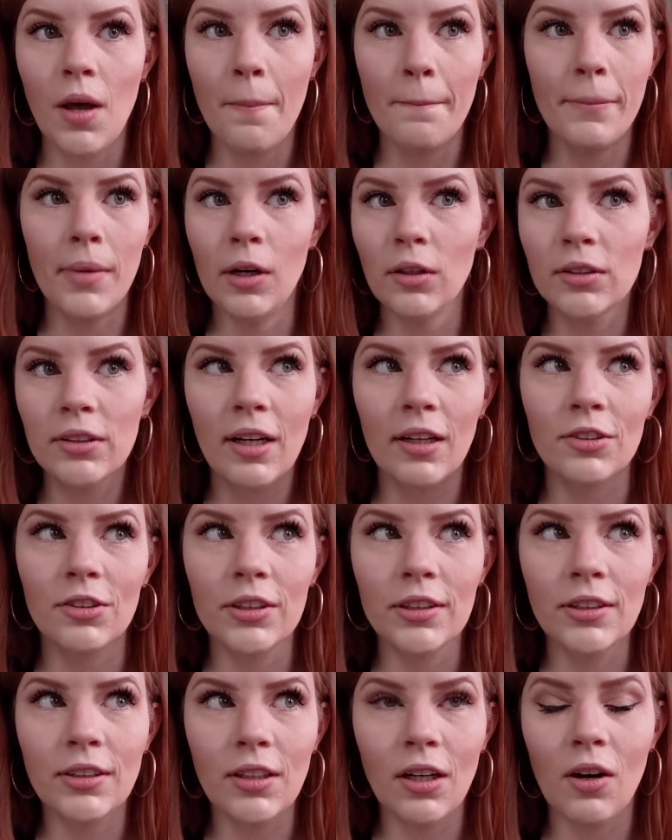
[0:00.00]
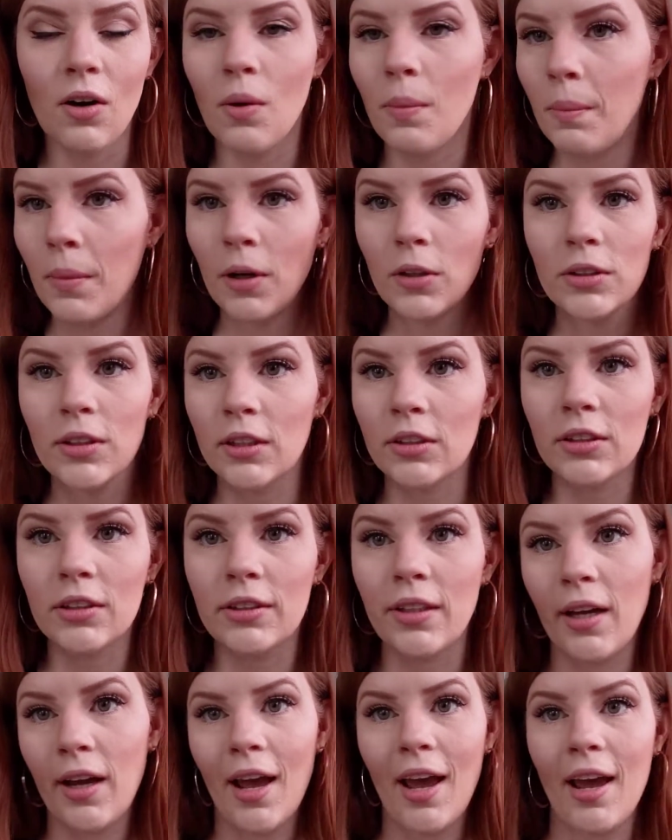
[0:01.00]
Most countries don't. Most countries
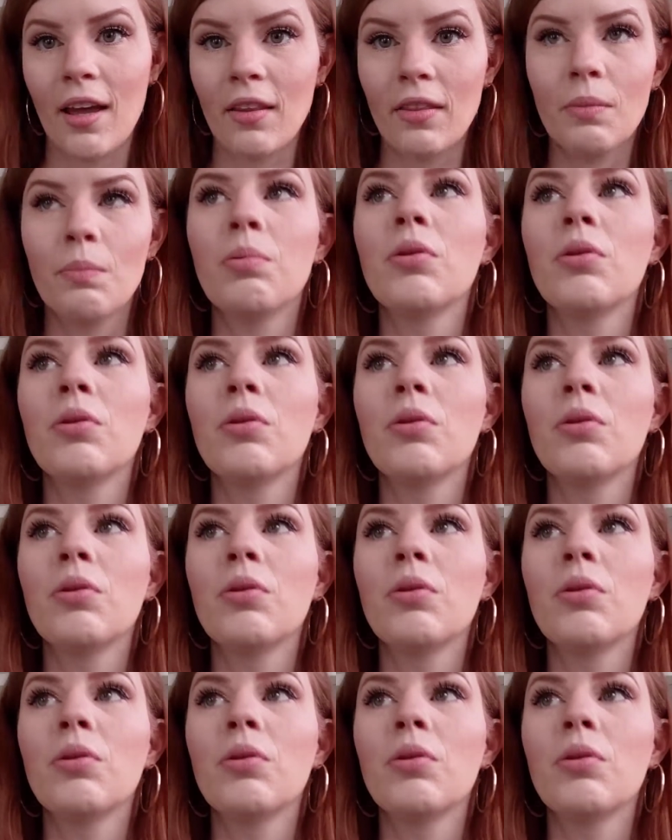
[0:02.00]
say, hey,